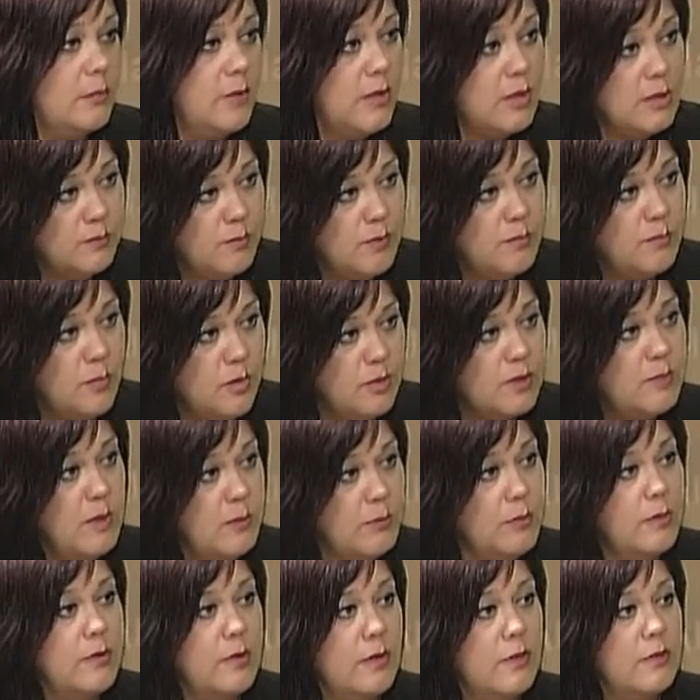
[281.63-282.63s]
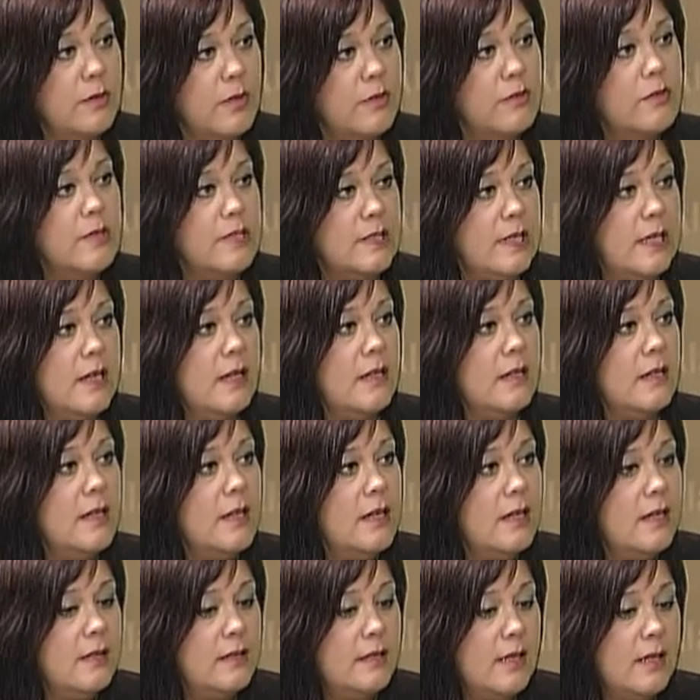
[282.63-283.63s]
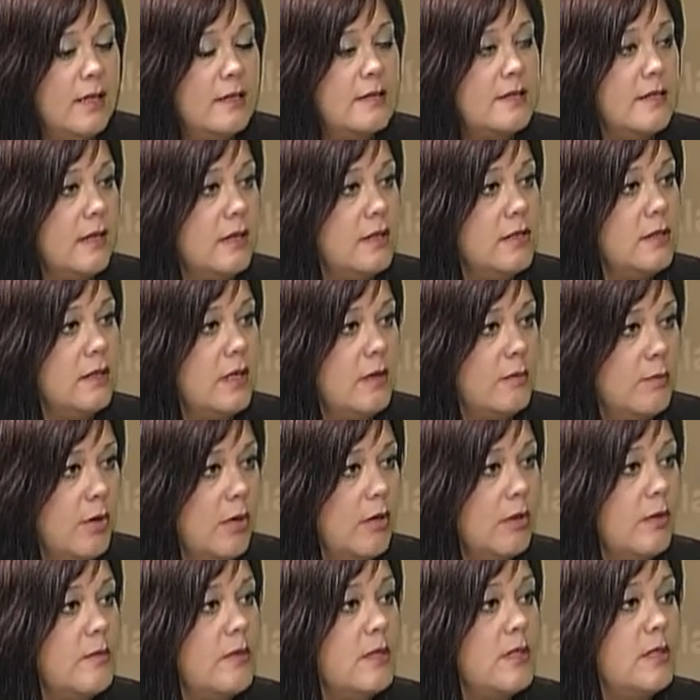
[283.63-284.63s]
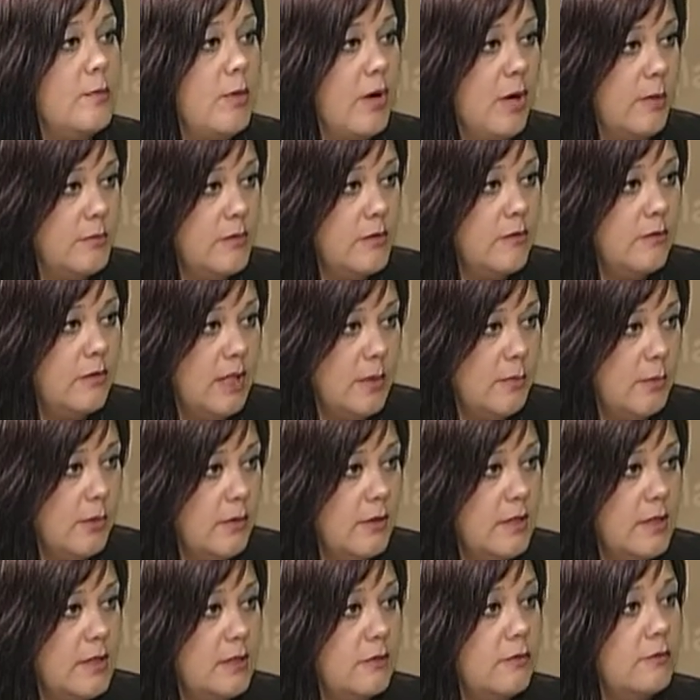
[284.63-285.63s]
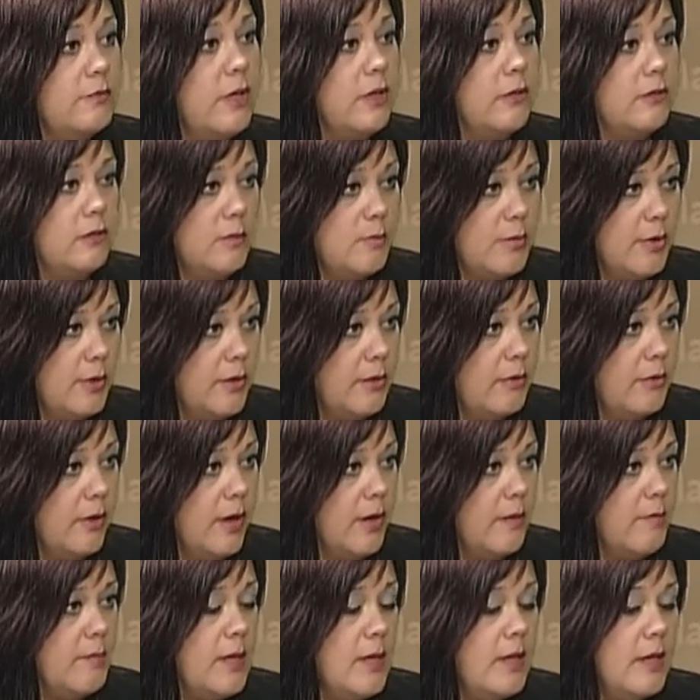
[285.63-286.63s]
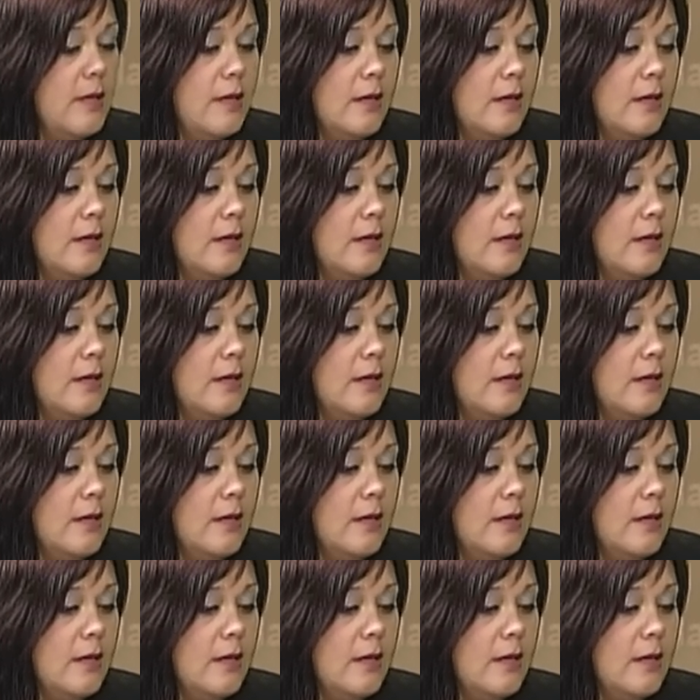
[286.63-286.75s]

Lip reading: because most people don't understand that it's actually a program of the Department of Labor. It's a federal program.